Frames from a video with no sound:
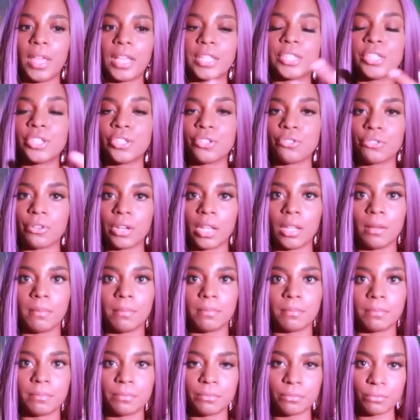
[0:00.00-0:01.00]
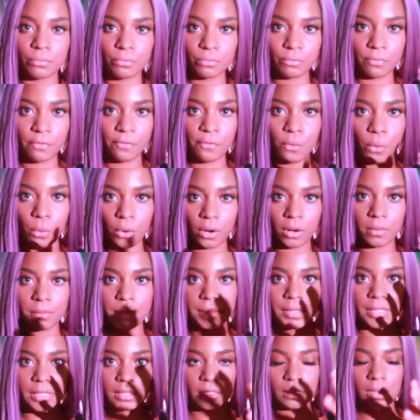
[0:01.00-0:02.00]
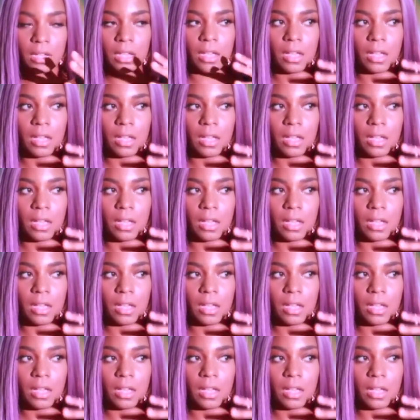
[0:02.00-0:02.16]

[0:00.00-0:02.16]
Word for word: extreme forms